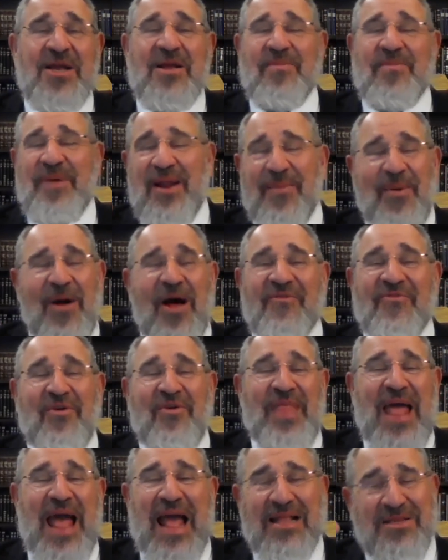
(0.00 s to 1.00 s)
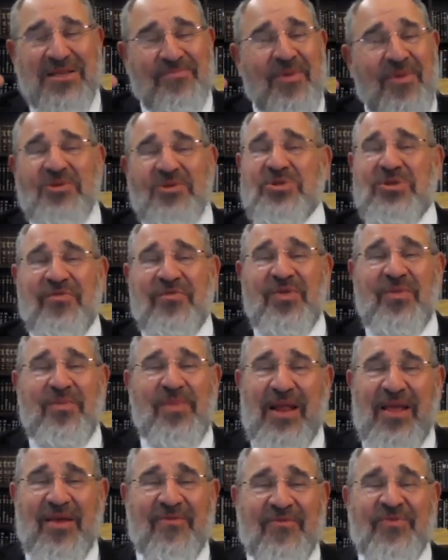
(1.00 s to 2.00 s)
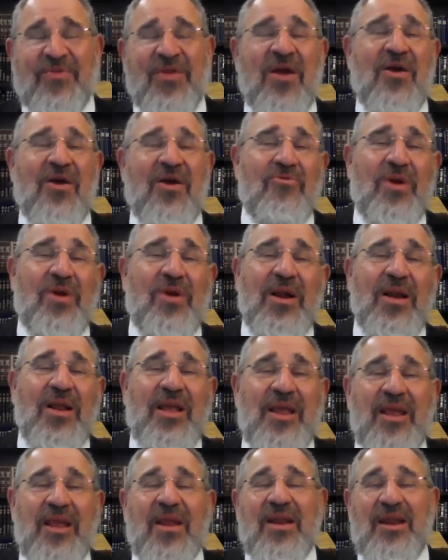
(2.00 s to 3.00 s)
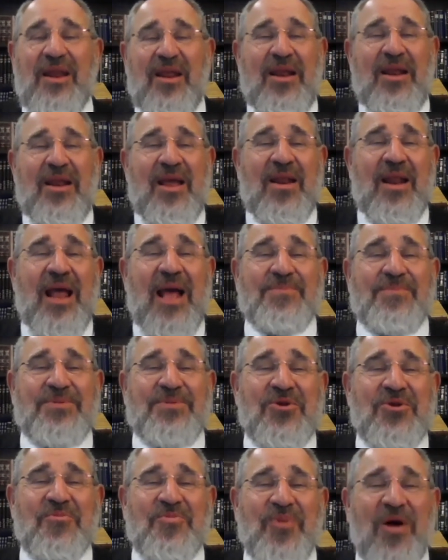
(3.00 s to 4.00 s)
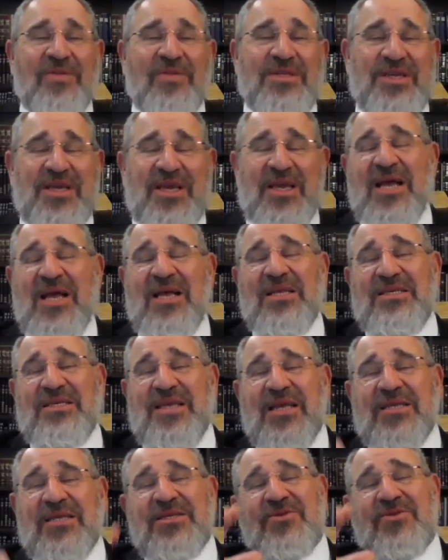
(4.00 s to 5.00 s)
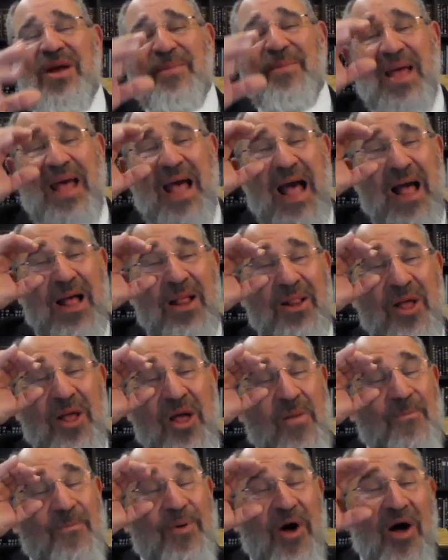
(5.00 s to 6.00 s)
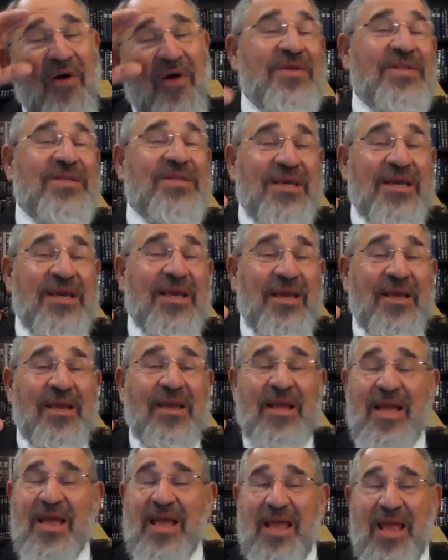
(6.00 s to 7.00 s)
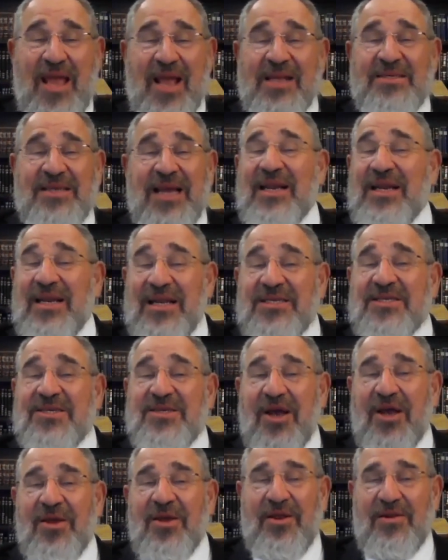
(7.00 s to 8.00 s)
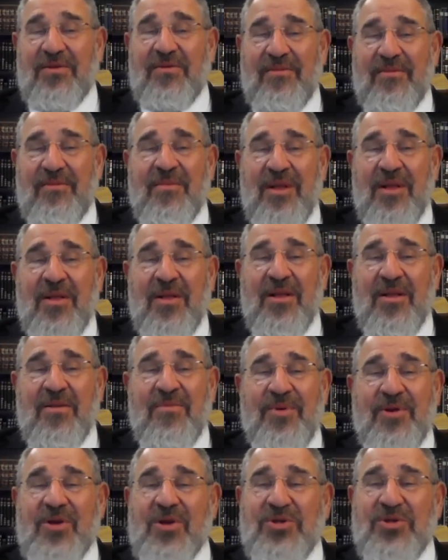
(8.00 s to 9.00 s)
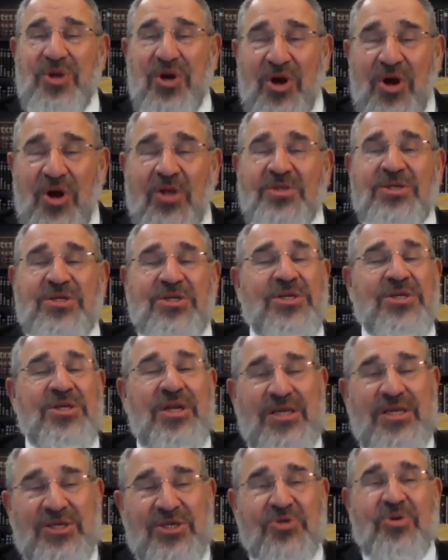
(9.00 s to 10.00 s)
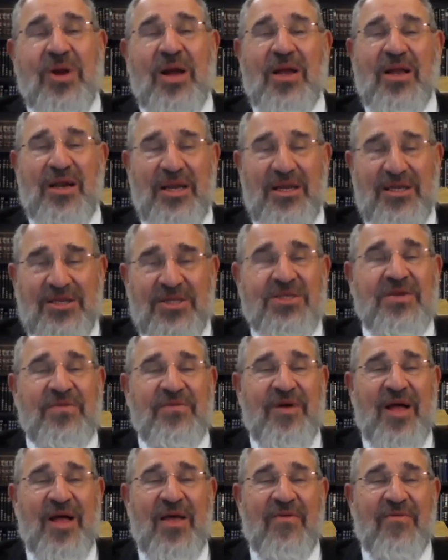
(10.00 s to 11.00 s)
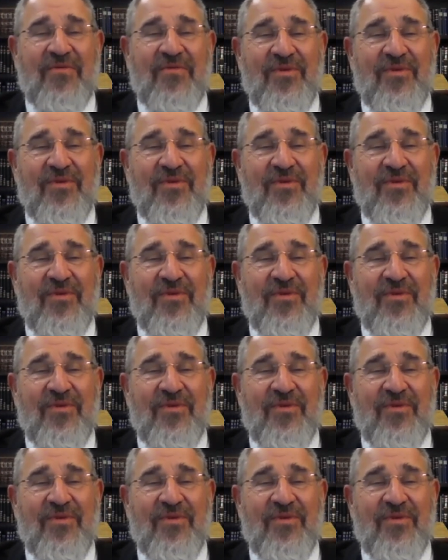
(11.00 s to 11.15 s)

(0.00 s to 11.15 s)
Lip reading: But apart from that, most of them lived really in absolute poverty. Says the Ramchal, poverty is a nisaya, because you're constantly struggling to survive.